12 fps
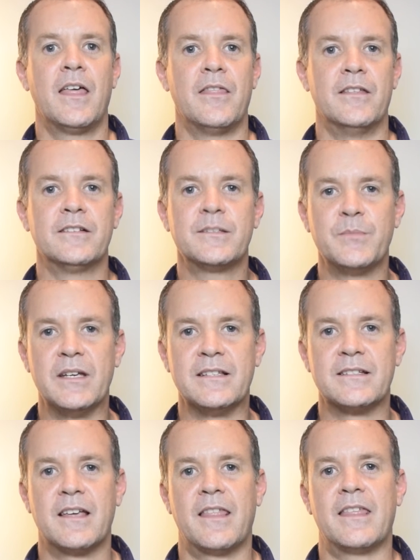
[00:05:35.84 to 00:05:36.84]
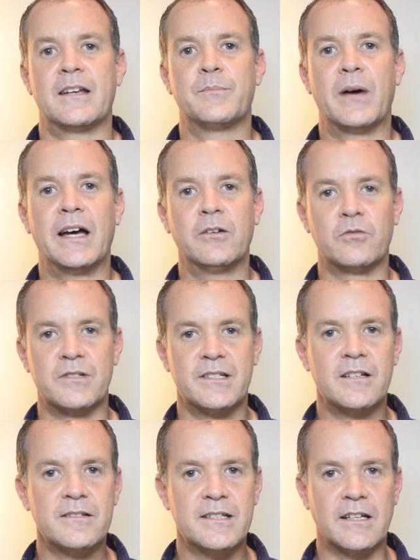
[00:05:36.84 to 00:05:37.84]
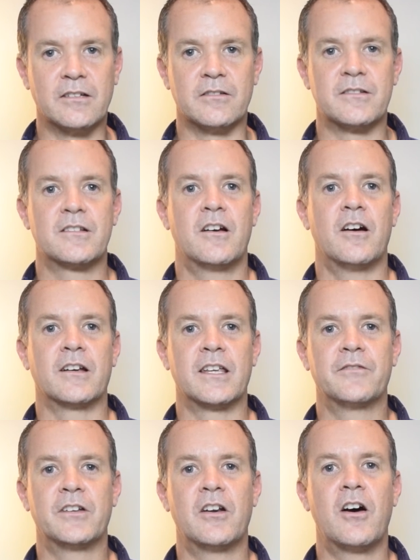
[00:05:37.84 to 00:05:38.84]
This means that buy or sell signals are given